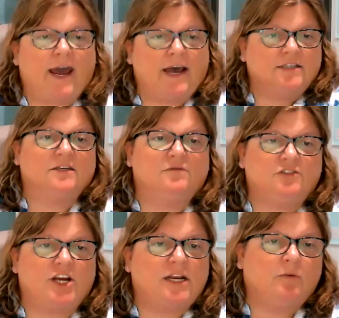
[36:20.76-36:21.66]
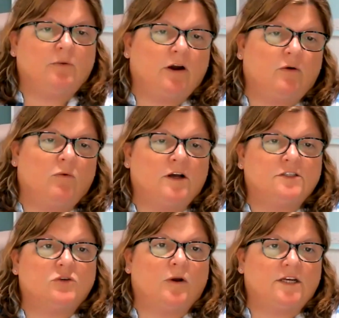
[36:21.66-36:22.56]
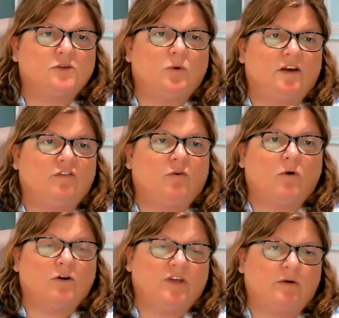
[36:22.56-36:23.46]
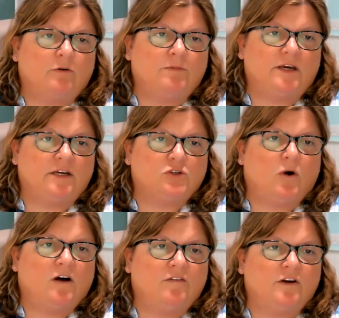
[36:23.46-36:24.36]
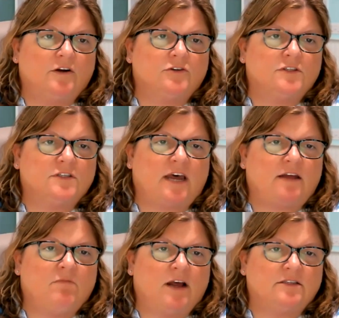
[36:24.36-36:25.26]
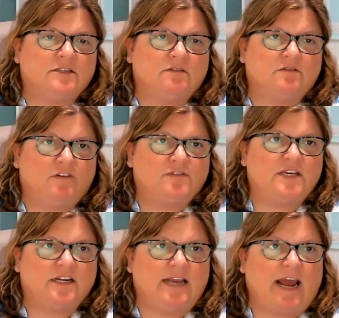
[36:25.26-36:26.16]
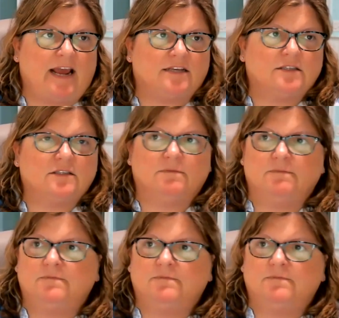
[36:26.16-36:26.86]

as of January 1, 2024, they will be 12 years, 10 months, and 15 days.